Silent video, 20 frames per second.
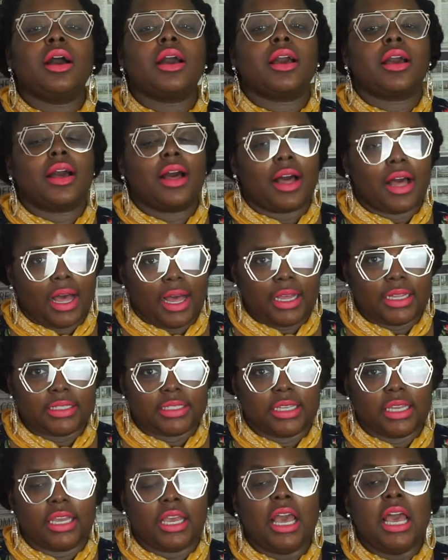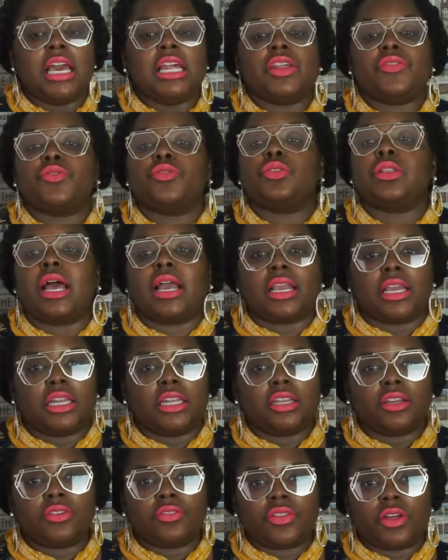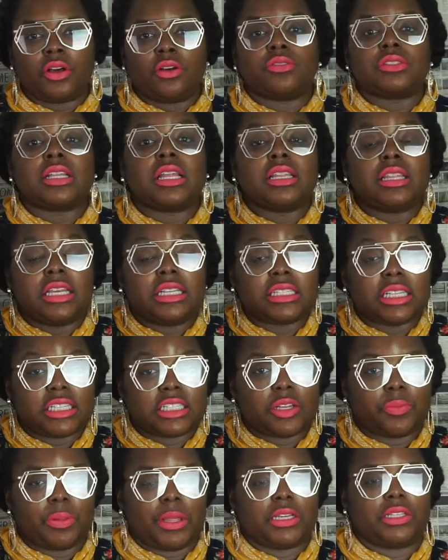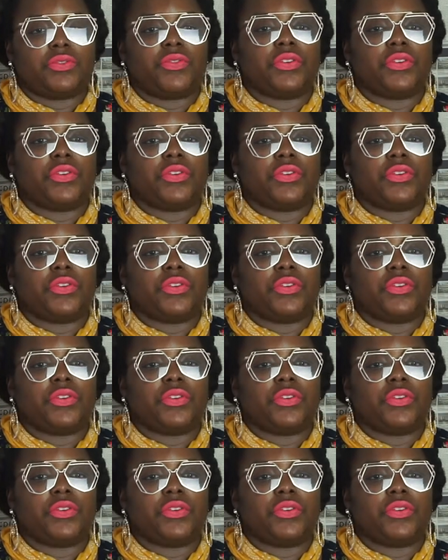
content. And if you like any of those, this is the place